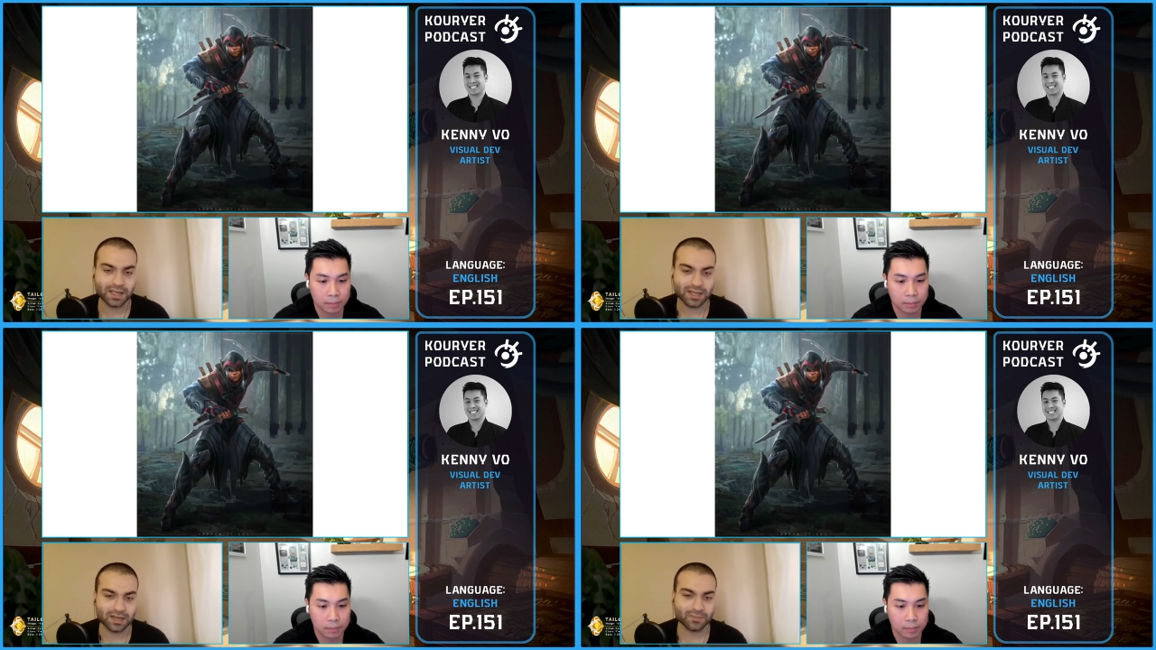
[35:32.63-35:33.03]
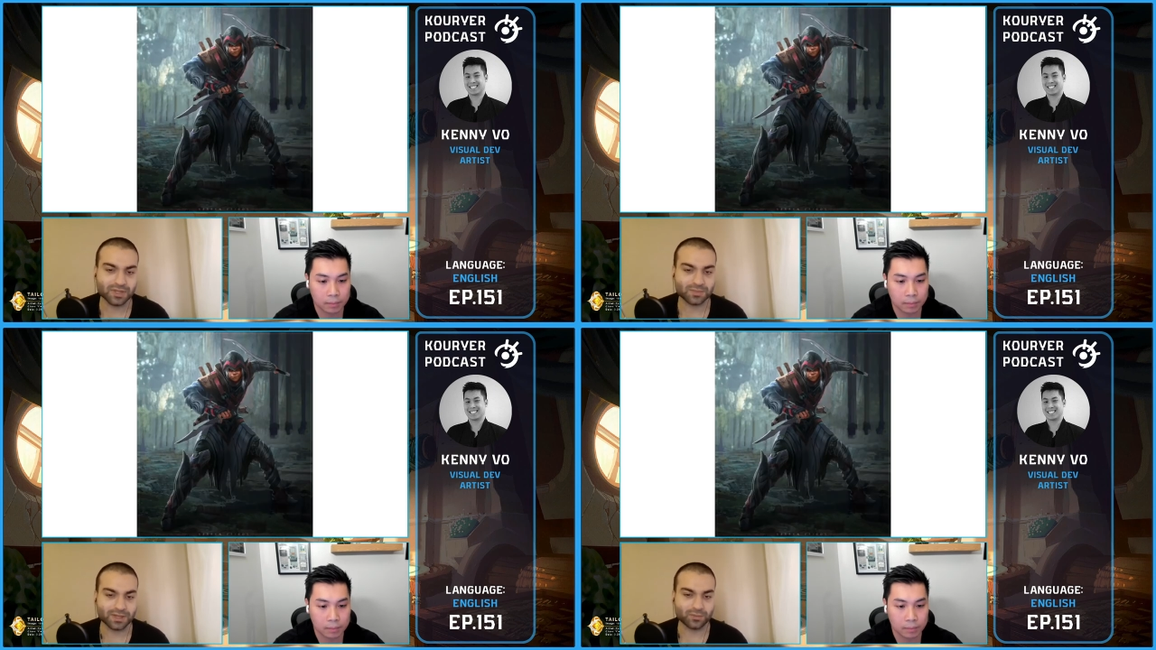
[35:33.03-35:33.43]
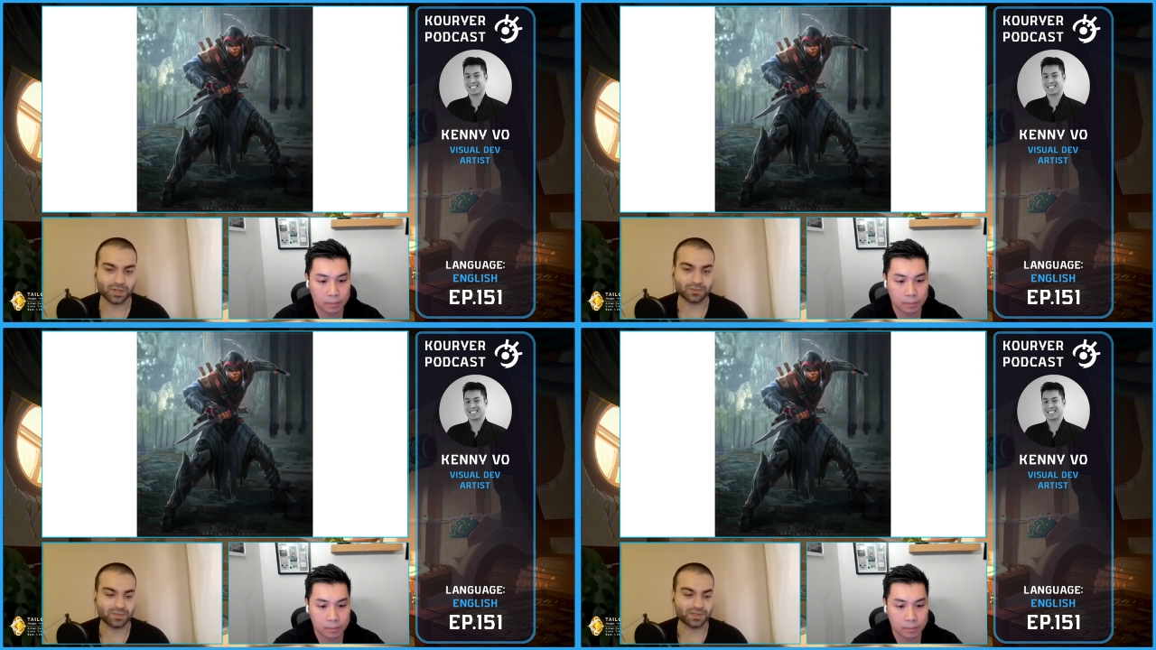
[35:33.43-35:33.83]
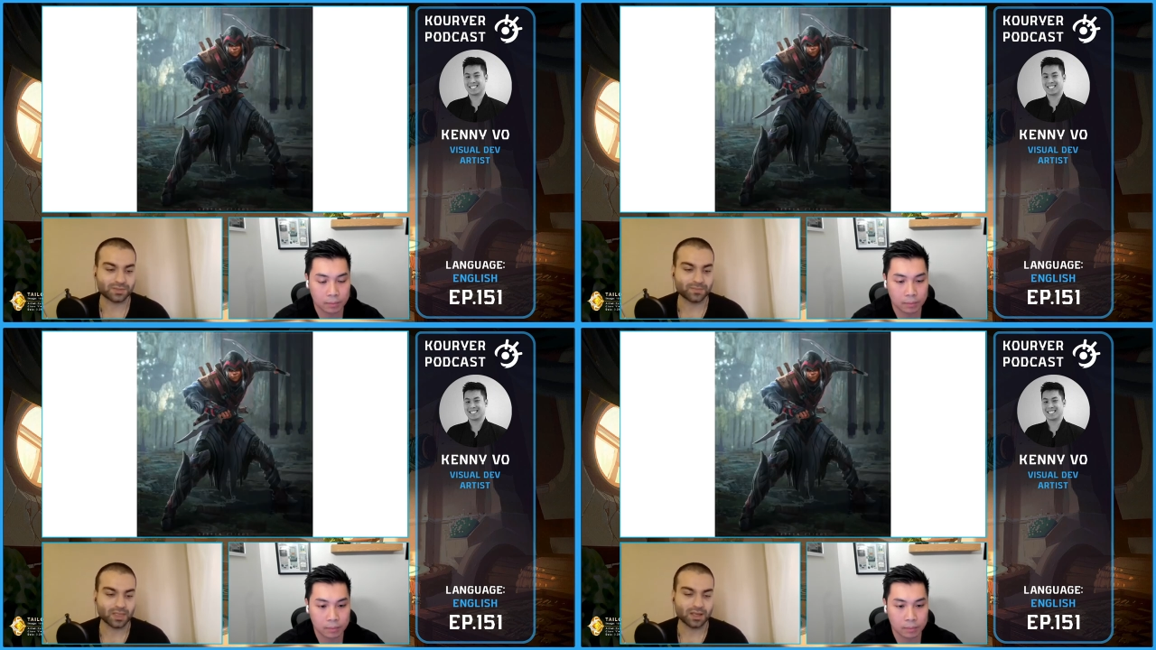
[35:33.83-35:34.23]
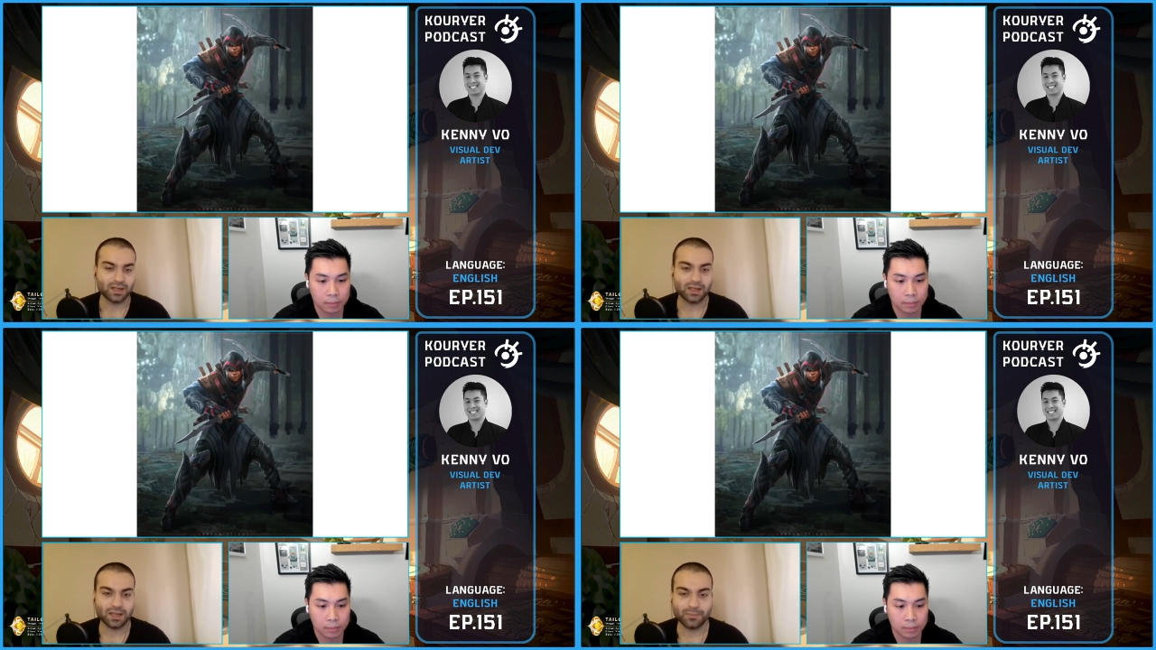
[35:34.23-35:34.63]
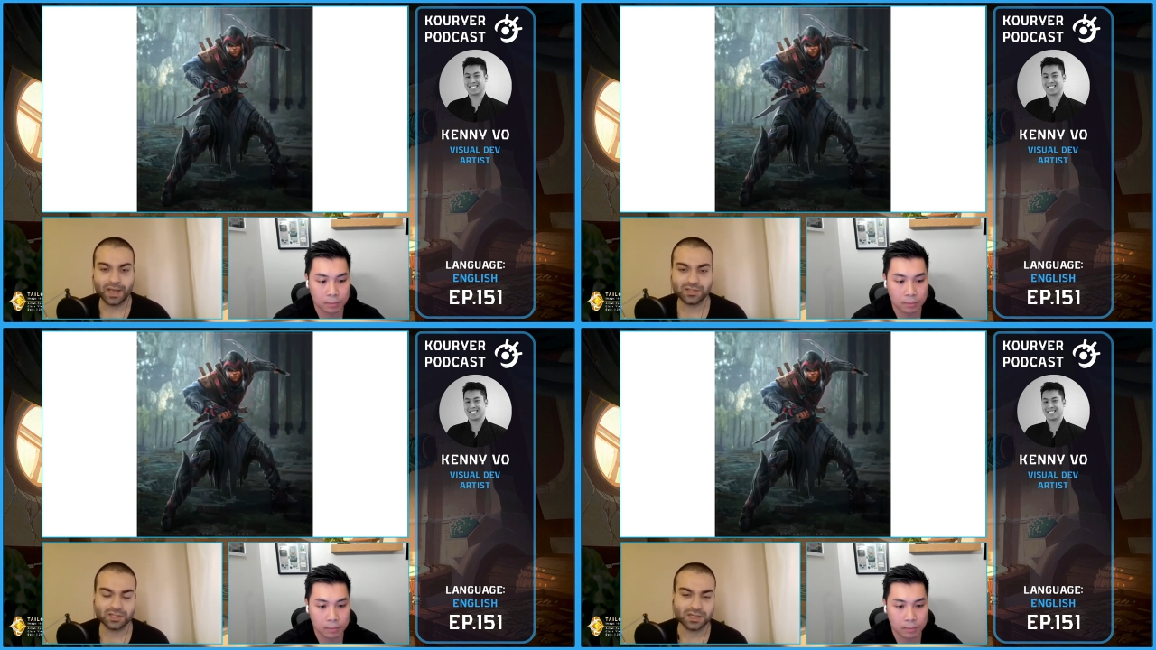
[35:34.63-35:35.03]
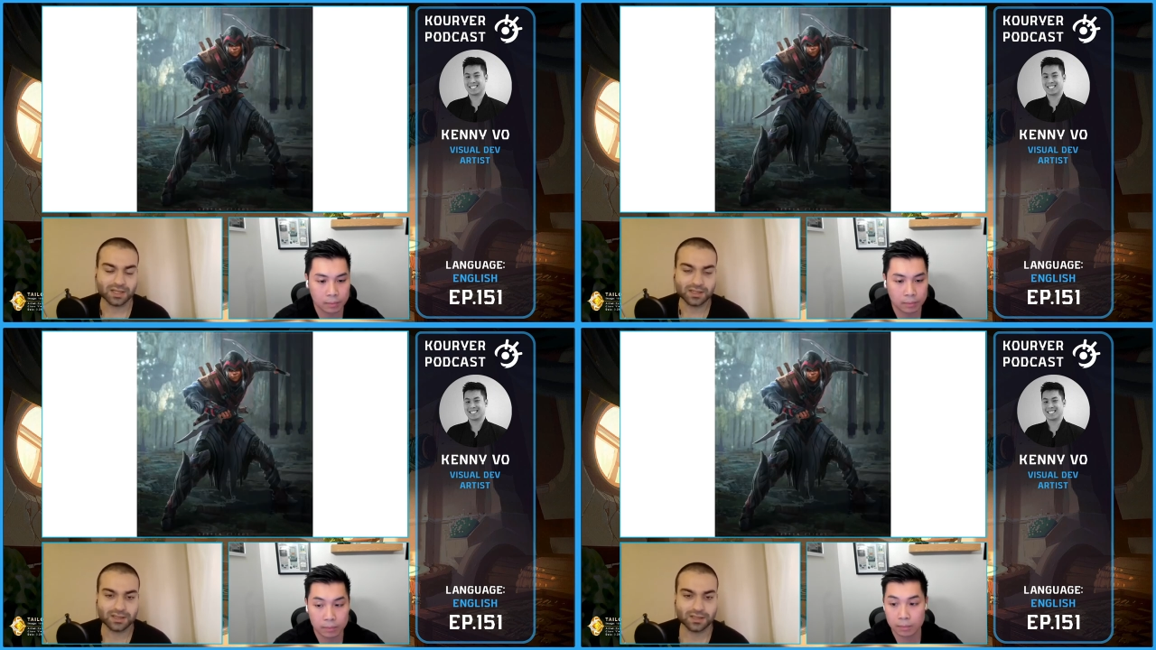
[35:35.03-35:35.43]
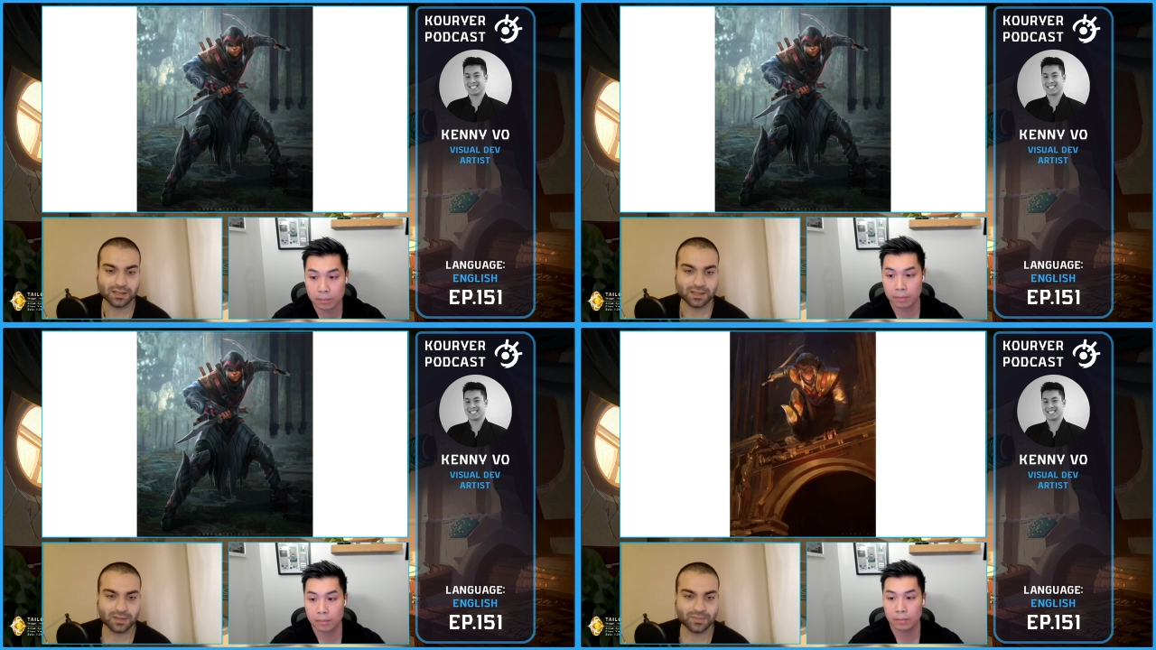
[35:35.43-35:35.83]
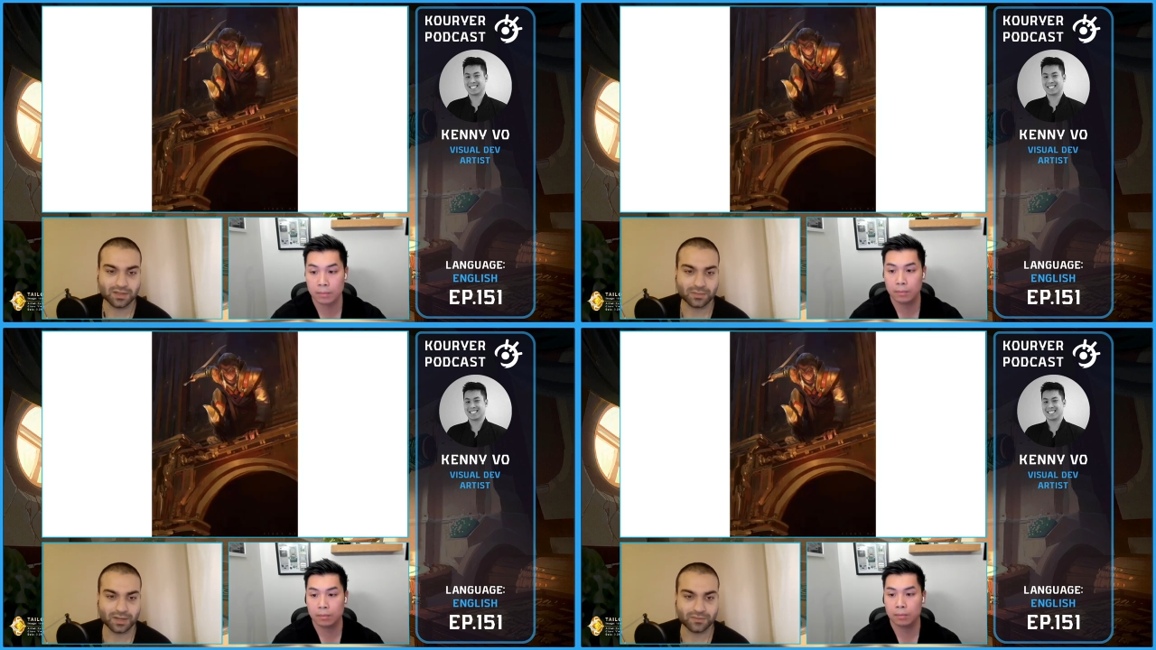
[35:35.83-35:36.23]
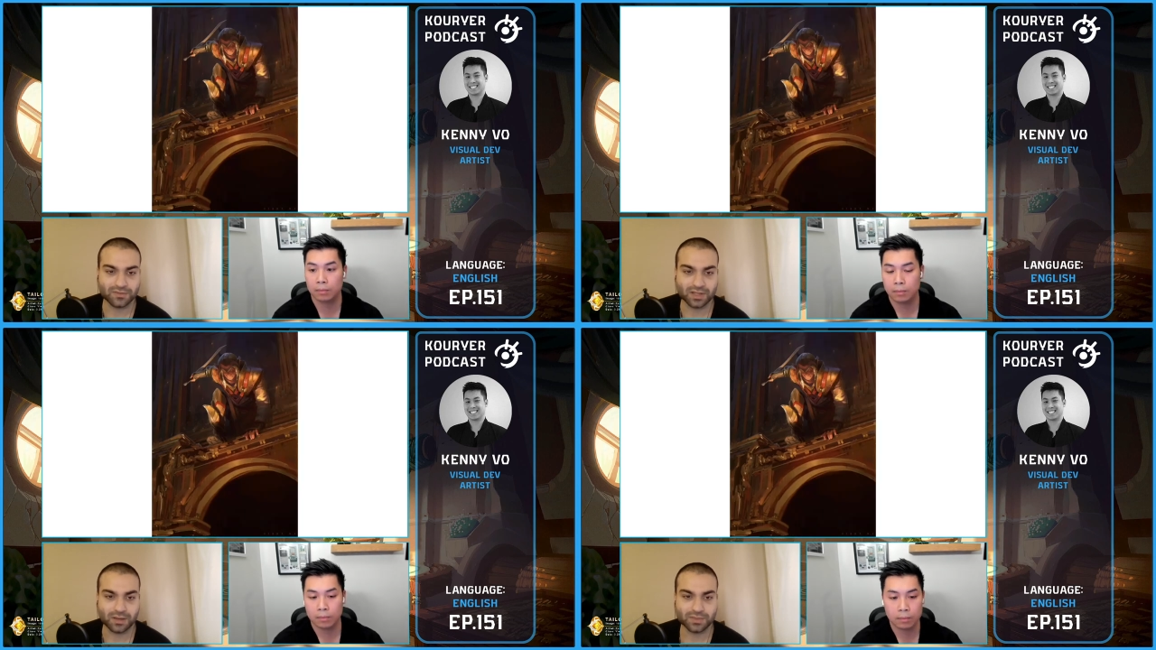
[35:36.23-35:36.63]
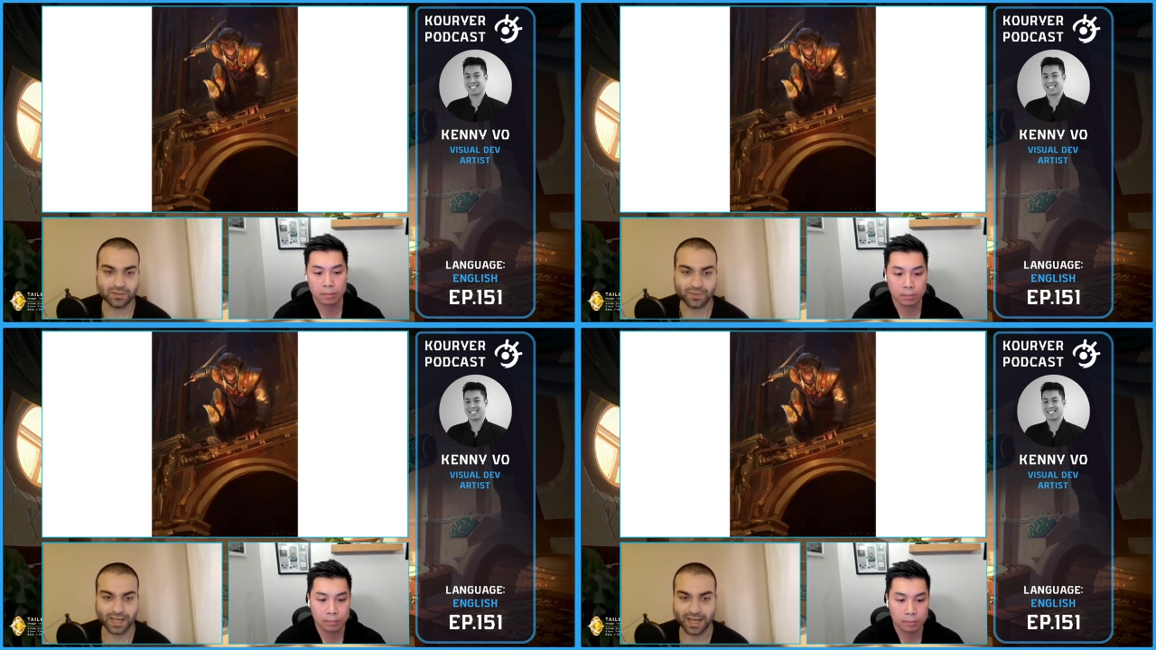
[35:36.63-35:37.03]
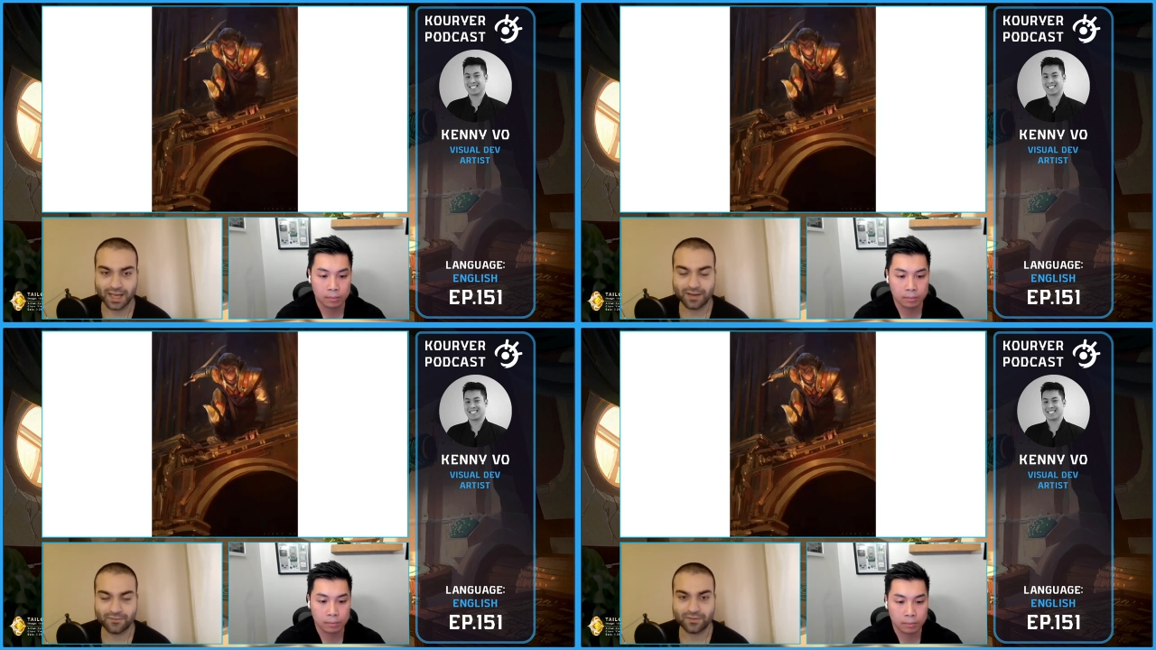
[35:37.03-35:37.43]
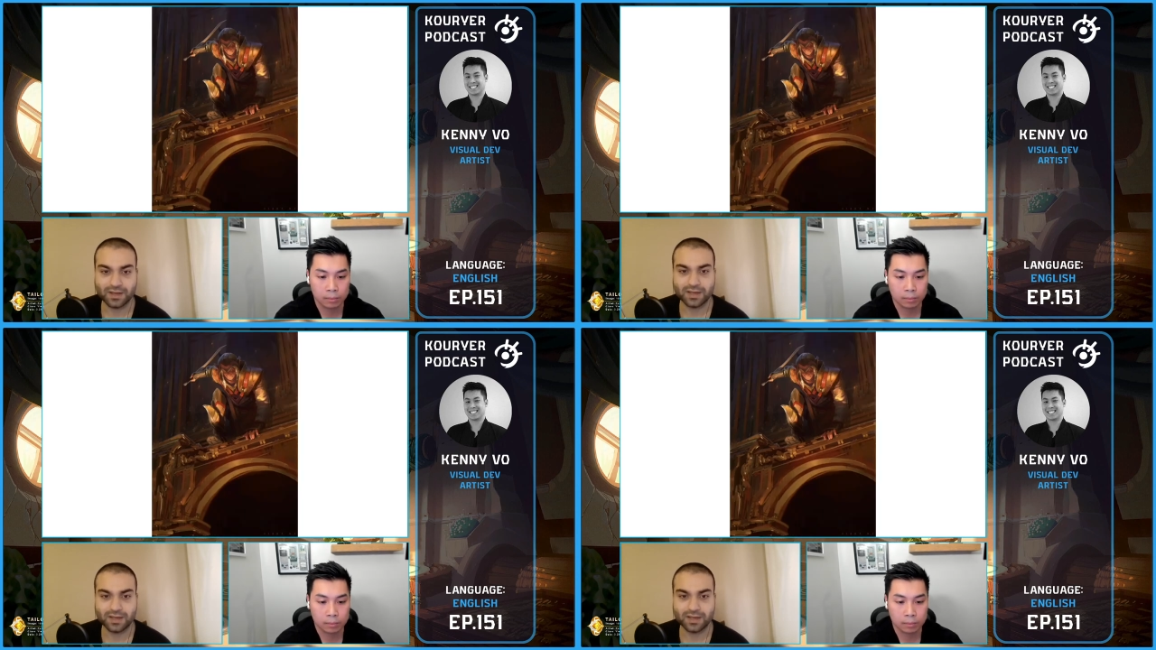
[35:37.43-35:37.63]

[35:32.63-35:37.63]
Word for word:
Speaker 1: And uh, let me explain what it means. Imagine in the limited amount of time that we have,